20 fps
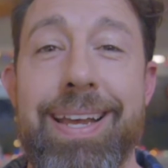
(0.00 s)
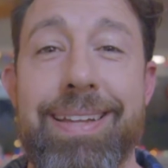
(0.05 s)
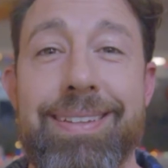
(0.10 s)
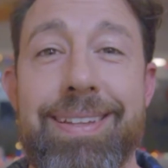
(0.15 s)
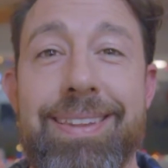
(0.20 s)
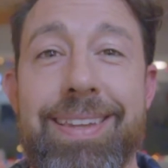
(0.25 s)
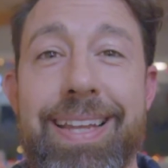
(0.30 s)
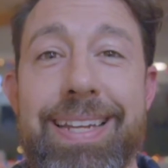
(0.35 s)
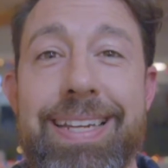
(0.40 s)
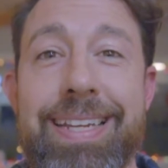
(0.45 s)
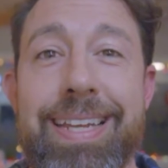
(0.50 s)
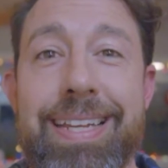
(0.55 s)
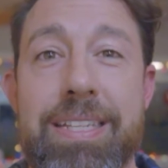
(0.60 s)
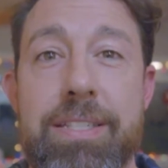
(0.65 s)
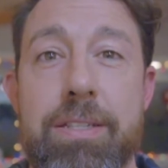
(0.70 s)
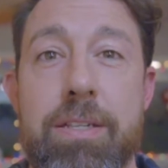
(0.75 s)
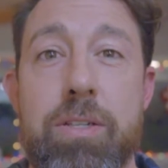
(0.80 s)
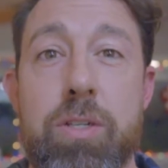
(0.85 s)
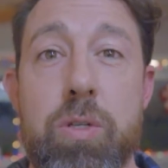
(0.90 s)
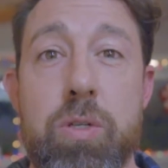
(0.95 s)
on the lending
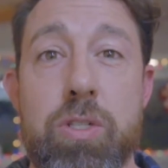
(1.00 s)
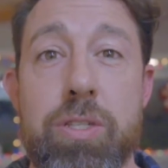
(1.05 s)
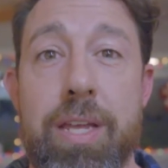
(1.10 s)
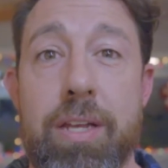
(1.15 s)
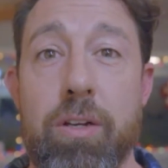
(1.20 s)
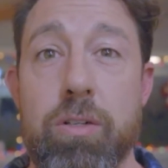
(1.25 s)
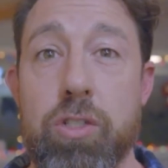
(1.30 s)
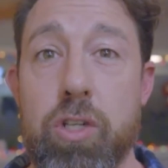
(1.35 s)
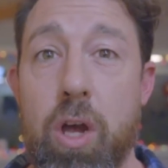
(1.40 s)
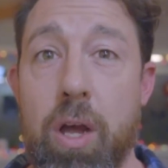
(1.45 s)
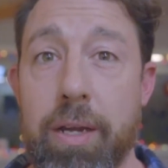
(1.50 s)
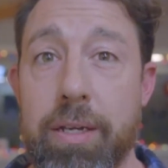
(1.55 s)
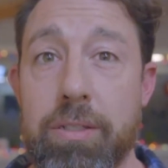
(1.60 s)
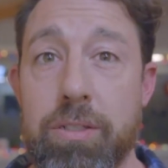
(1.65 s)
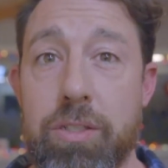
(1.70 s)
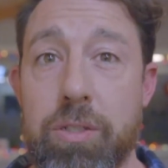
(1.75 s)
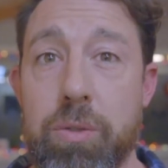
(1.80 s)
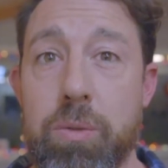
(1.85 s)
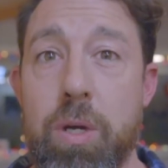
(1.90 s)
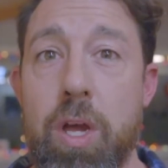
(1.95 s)
institution that you're talking
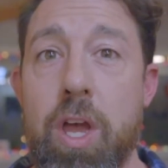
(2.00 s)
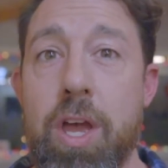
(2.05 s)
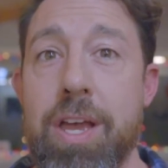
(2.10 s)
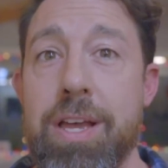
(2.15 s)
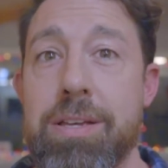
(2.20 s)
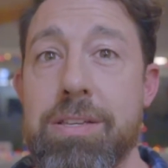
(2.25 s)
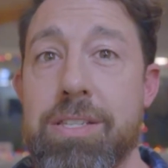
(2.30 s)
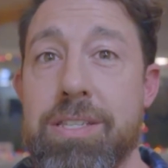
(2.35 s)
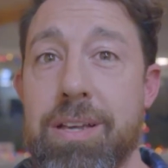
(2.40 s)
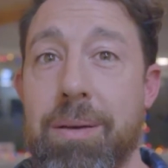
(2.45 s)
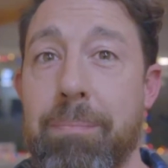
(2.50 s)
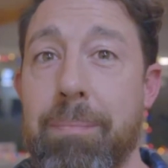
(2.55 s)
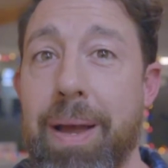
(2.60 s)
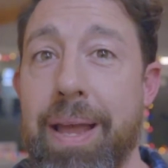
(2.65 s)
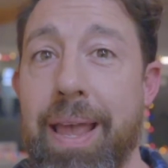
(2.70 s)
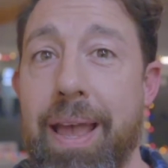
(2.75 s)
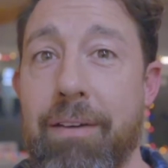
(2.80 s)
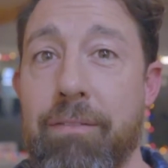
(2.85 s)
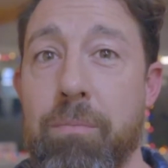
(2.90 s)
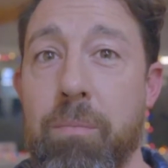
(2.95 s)
to. Some
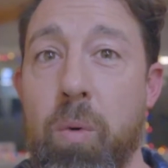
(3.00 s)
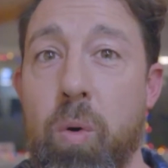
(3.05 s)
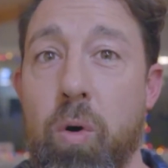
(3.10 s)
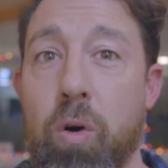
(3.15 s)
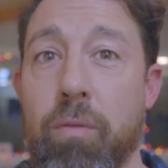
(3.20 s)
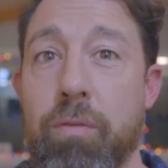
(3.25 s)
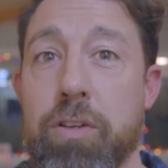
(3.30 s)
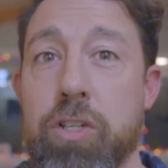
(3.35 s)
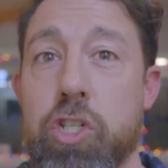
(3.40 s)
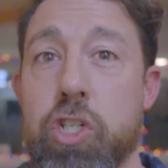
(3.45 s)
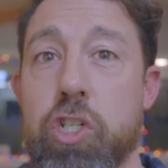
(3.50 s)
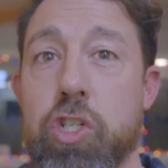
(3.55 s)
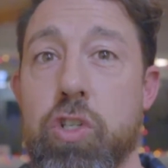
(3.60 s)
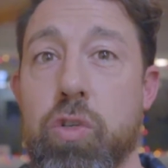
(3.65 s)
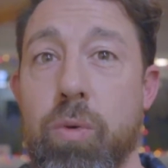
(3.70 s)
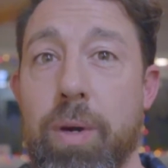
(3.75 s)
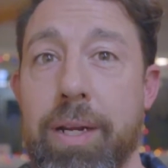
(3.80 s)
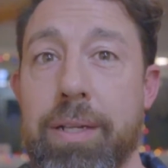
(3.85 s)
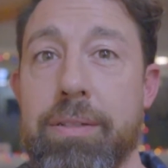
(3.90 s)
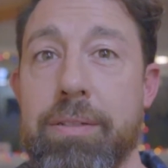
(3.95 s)
might have more of a
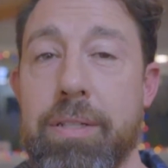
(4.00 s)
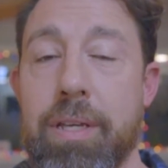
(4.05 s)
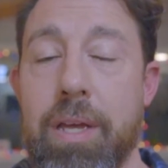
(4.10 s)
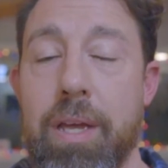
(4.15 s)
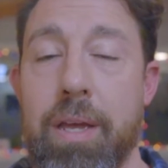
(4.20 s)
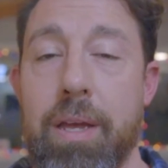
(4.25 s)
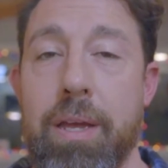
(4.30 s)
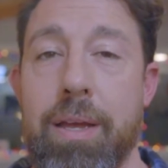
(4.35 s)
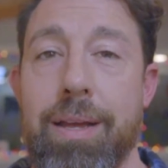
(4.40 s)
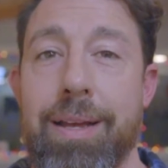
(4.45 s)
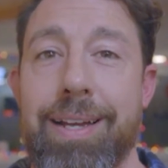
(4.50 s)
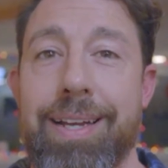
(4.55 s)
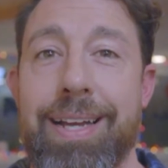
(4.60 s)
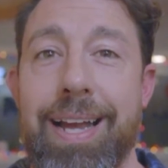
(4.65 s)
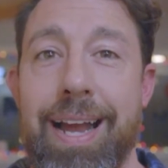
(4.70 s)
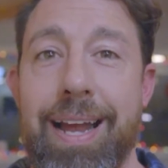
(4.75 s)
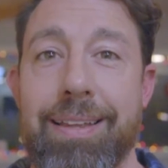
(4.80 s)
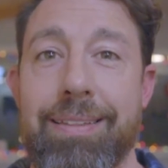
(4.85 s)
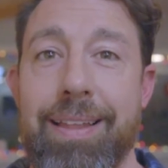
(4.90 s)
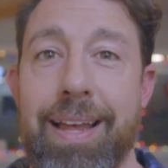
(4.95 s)
strict
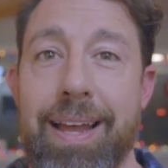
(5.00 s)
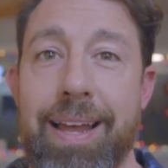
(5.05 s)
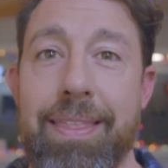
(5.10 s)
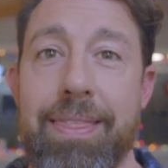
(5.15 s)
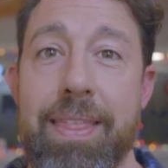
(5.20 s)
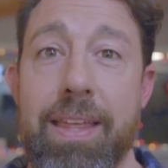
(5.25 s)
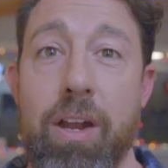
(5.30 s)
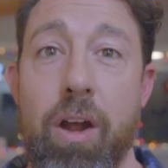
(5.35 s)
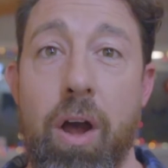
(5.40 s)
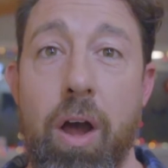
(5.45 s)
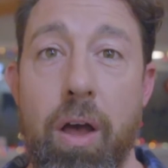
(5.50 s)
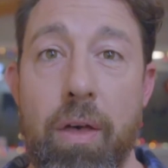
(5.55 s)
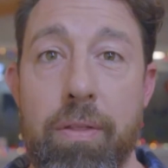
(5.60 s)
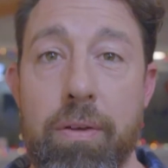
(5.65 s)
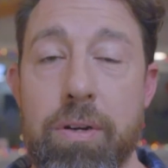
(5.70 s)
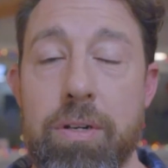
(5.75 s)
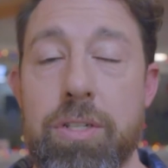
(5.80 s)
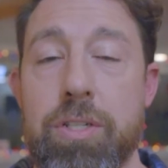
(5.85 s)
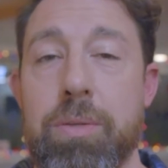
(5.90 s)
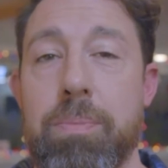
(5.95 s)
guideline than
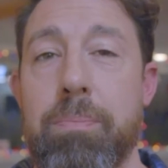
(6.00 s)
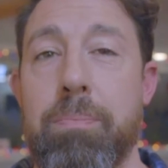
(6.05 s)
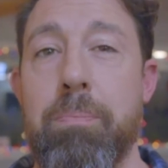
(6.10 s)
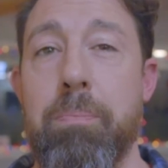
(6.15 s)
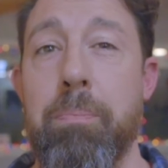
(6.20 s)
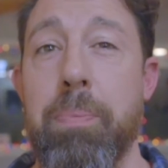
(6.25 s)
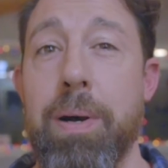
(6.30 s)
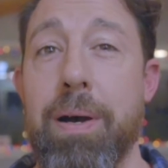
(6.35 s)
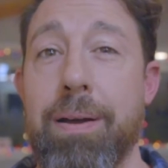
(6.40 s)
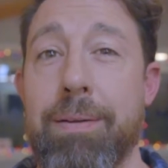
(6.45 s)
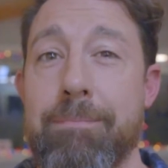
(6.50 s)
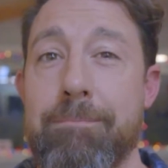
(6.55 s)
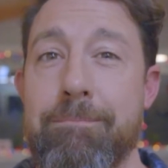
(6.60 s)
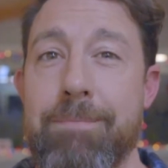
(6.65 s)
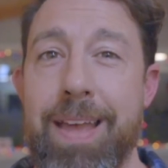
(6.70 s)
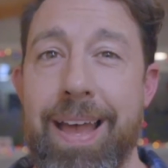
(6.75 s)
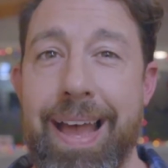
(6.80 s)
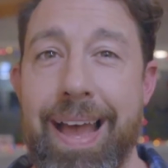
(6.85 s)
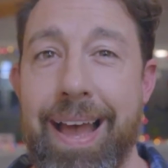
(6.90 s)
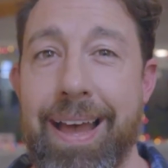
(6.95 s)
others, but
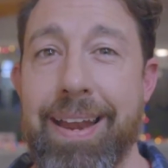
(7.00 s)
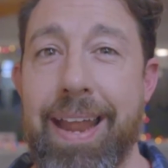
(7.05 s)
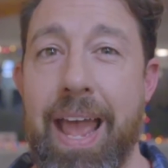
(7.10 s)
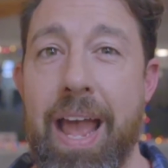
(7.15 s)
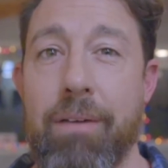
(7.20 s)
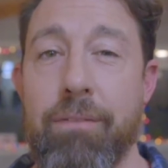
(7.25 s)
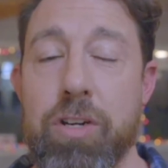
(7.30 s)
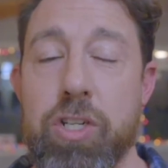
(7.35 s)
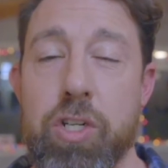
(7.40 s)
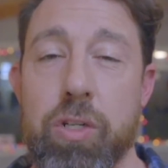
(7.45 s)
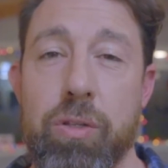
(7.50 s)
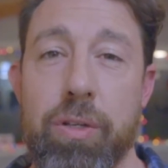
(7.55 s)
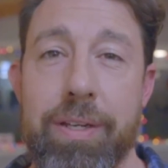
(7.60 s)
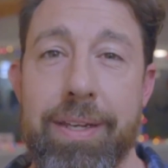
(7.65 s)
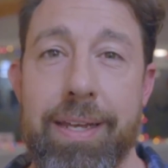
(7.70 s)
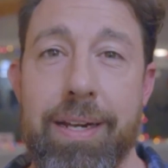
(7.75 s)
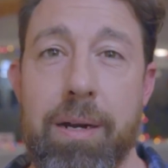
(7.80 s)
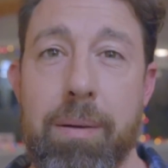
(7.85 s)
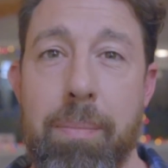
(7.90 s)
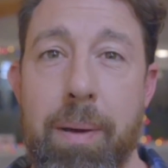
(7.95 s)
on average, you're
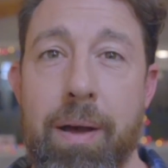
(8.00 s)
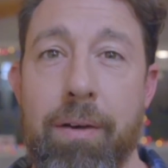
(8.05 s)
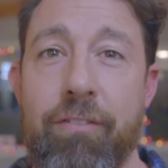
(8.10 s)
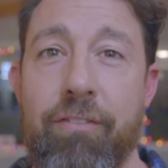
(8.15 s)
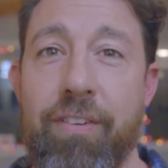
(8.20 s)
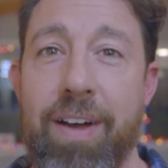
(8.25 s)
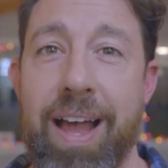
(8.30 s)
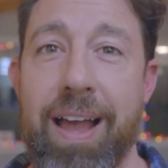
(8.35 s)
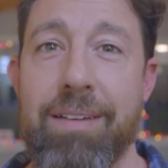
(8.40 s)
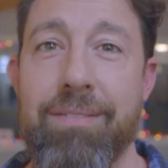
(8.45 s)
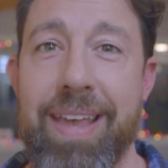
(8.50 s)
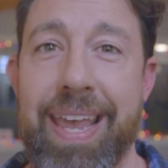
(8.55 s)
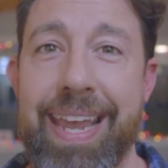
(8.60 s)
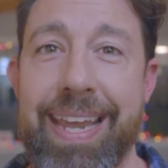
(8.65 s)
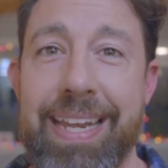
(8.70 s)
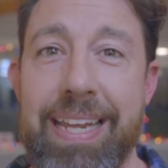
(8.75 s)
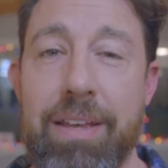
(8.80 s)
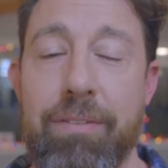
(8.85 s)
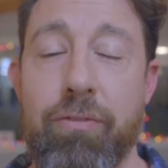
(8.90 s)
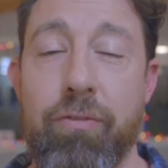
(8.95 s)
looking at about
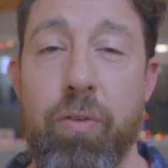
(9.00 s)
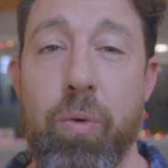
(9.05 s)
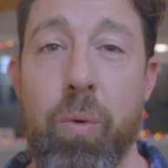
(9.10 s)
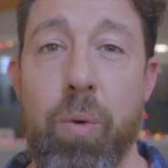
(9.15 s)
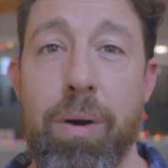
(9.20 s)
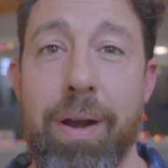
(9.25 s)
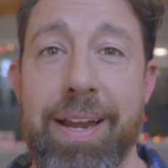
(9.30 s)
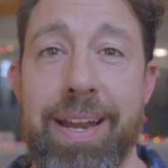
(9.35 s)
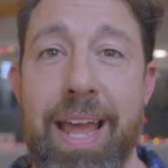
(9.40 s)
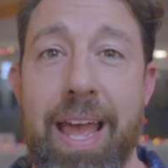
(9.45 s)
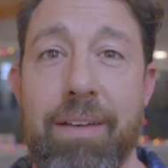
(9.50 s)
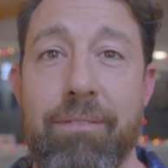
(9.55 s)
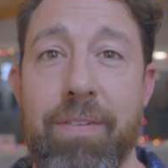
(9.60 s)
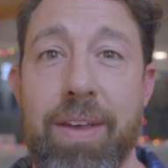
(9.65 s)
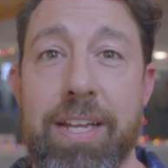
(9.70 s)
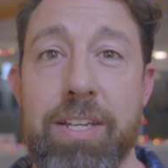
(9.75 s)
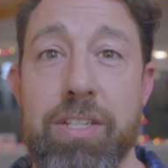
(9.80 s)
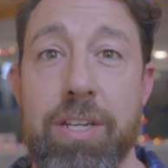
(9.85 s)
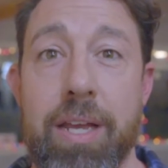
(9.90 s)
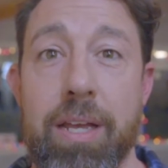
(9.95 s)
580 for an
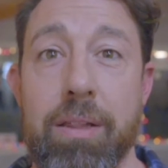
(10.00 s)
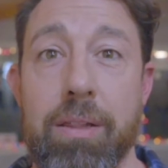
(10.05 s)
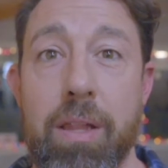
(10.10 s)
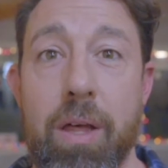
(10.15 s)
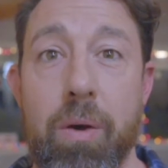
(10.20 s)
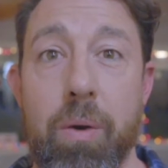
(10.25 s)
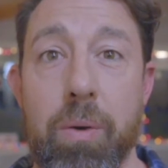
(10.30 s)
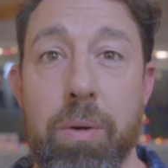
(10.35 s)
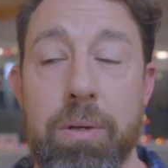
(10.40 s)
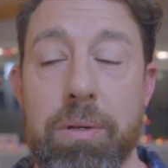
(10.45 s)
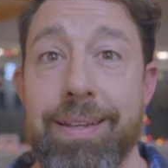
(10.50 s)
FHA loan.